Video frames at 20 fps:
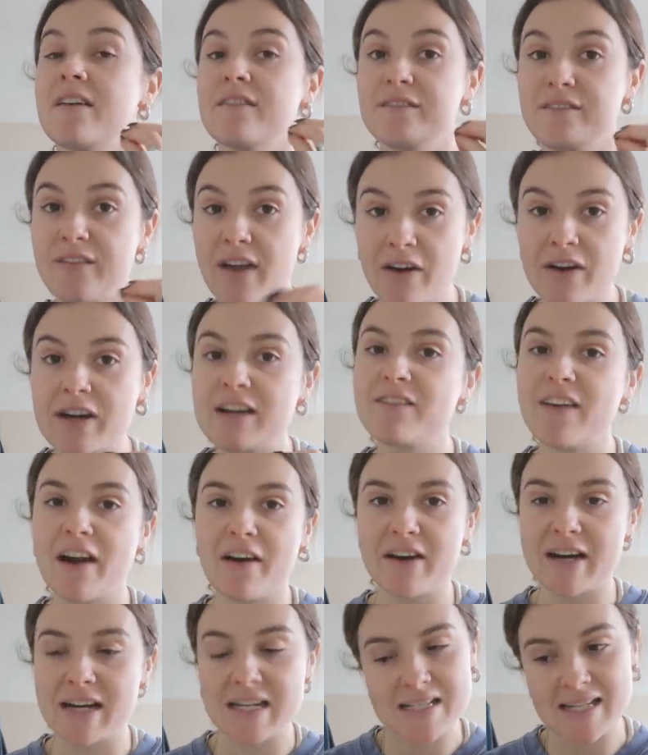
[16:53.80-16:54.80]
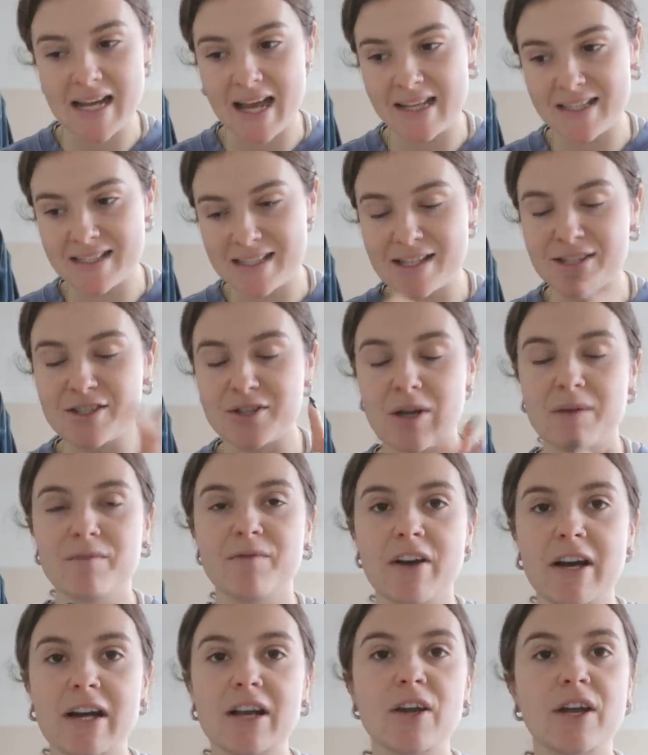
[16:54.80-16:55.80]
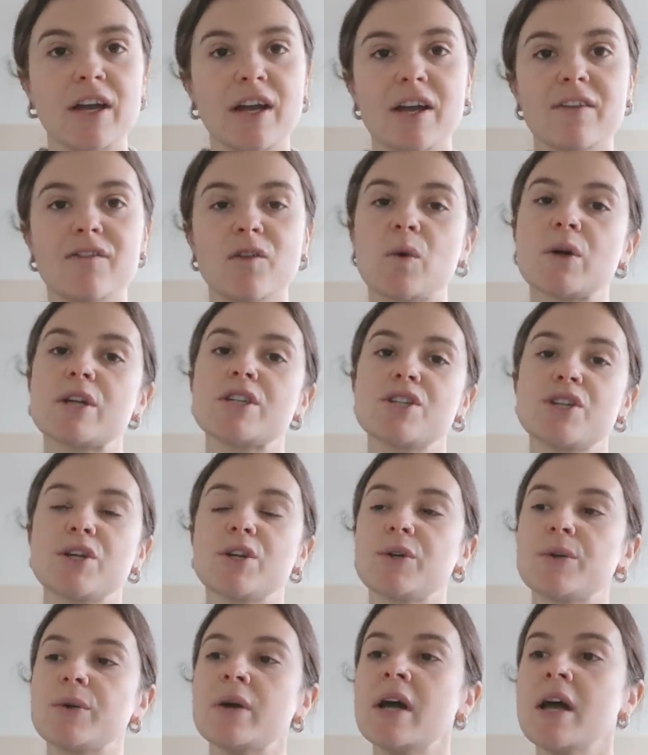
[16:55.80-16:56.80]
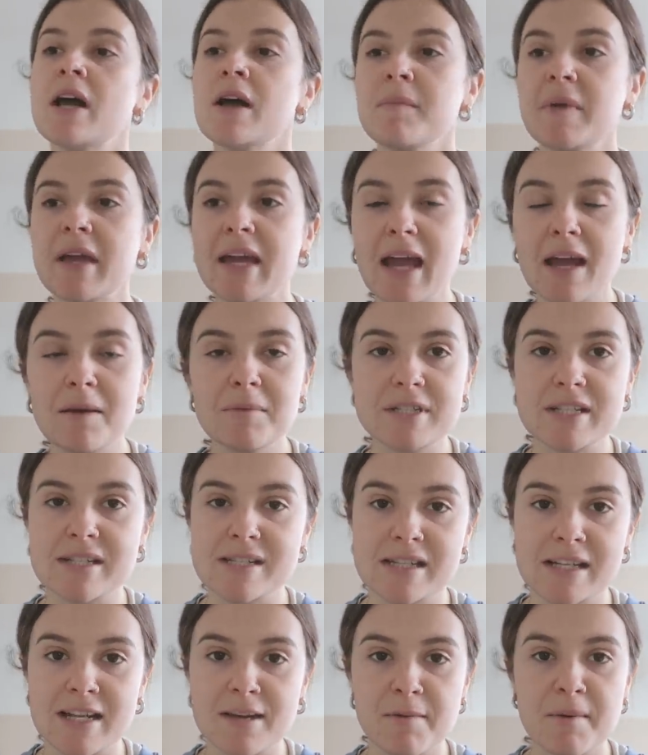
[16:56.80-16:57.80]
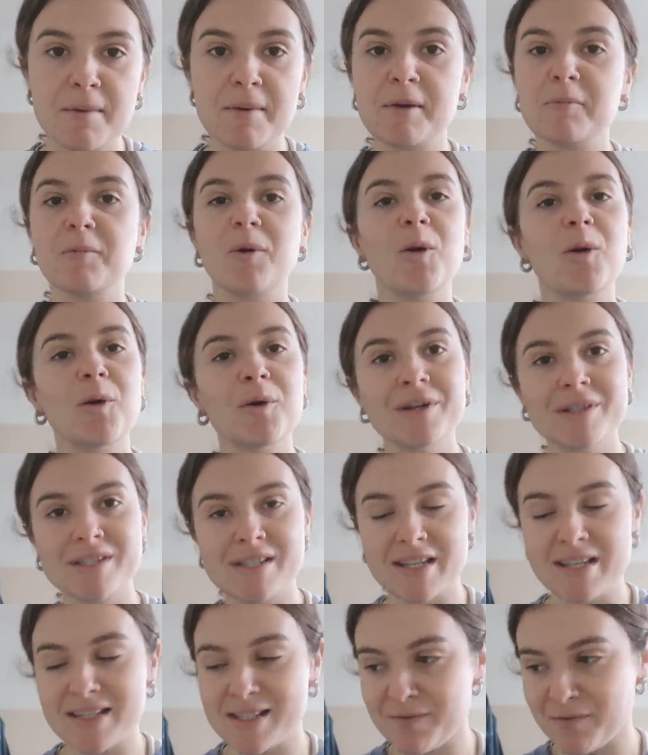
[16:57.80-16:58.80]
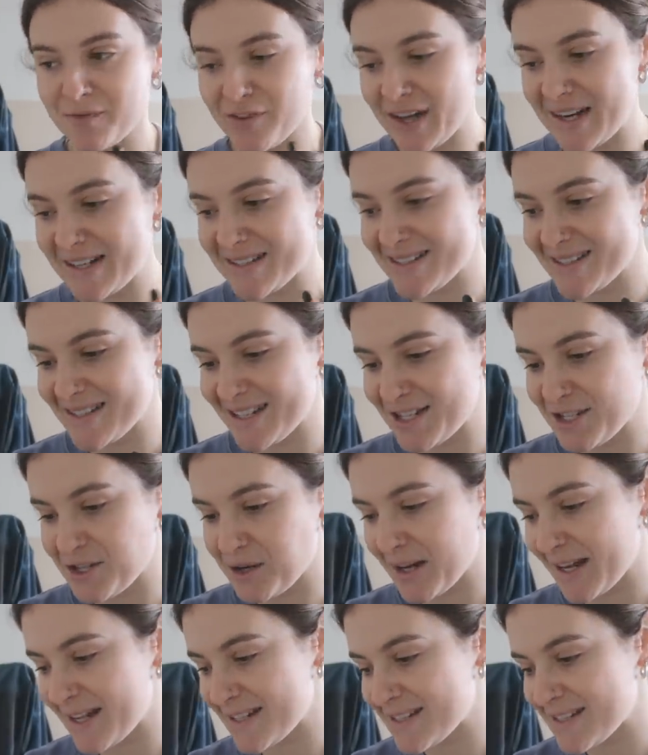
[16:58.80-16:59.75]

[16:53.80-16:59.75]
very, very intense, so I'm very looking forward to being able to sleep a bit more, see some friends, enjoy